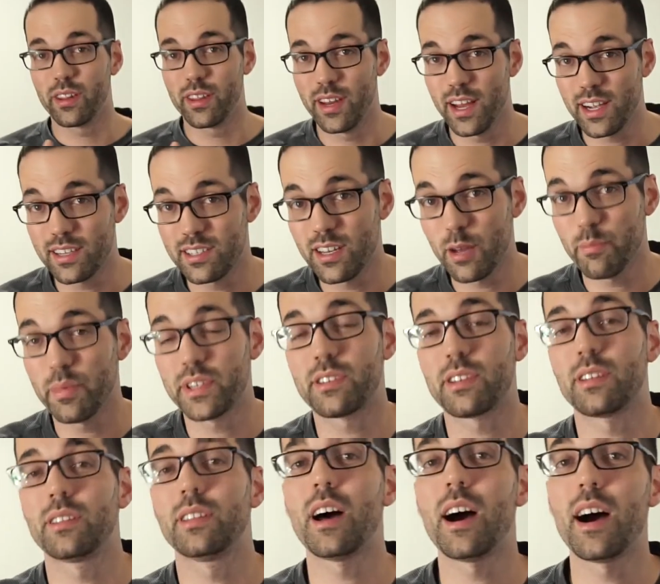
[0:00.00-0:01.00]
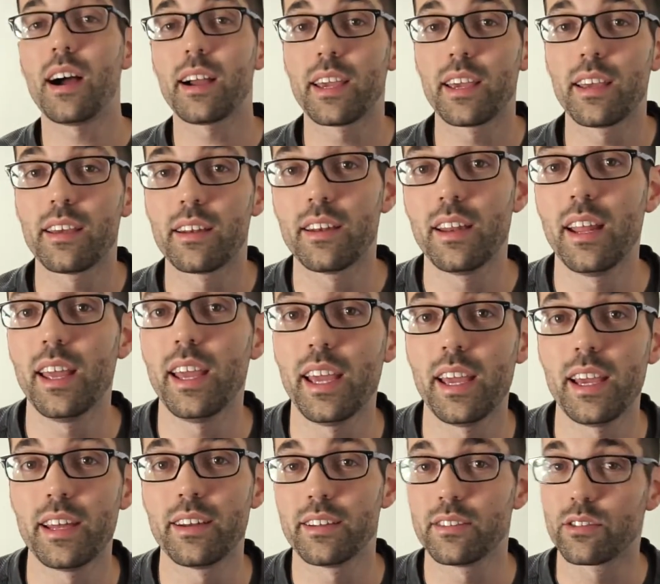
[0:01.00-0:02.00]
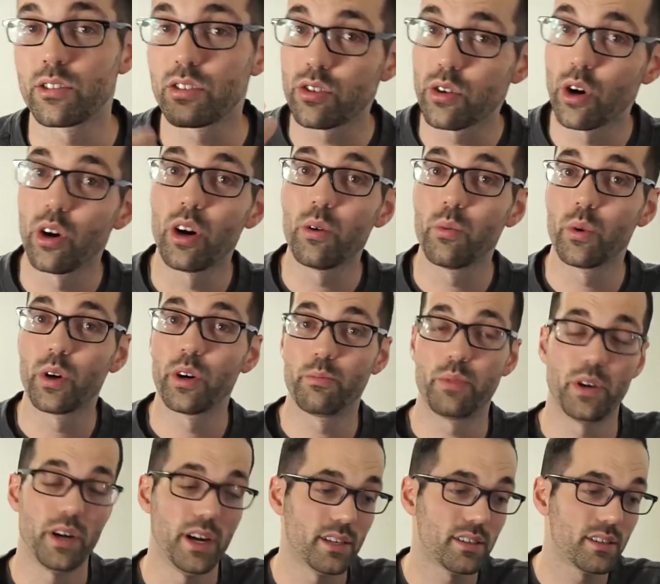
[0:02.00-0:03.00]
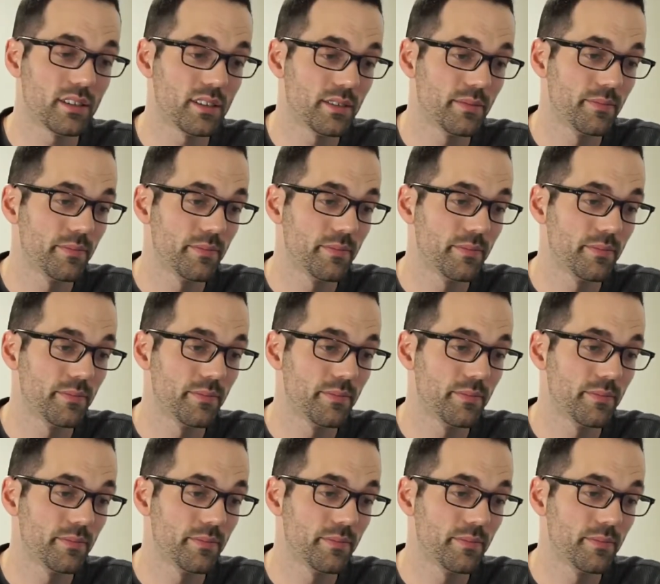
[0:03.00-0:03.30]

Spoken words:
the next step is to log in and install WordPress.